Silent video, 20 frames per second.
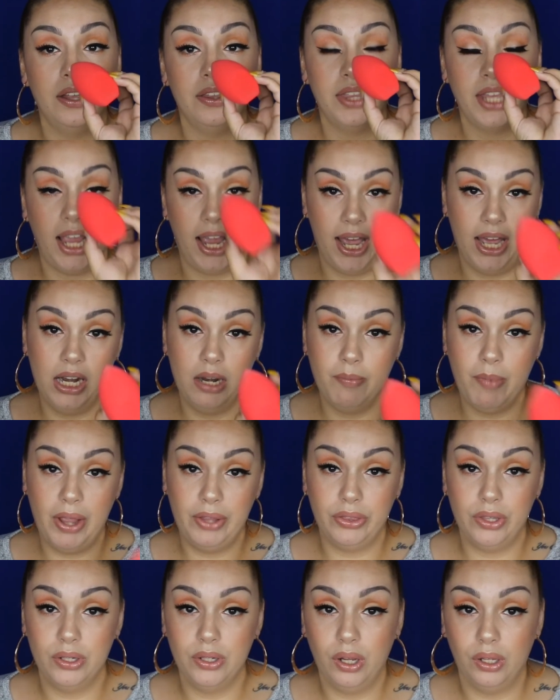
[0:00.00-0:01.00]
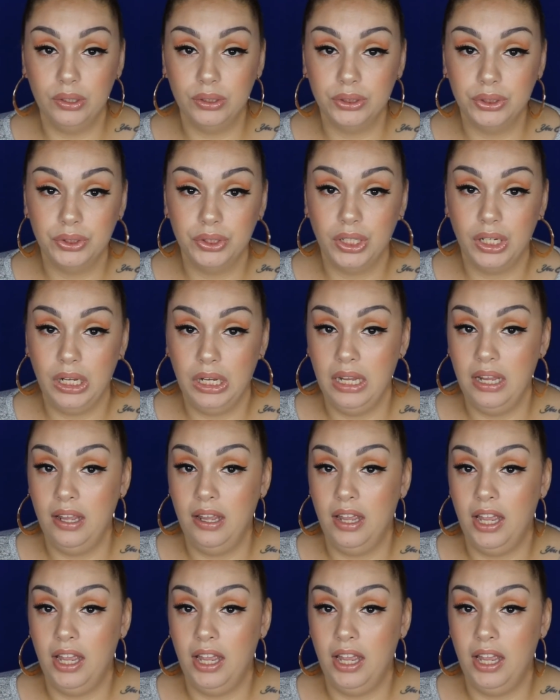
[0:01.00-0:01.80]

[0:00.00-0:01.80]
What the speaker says: they had them at the Dollar Tree.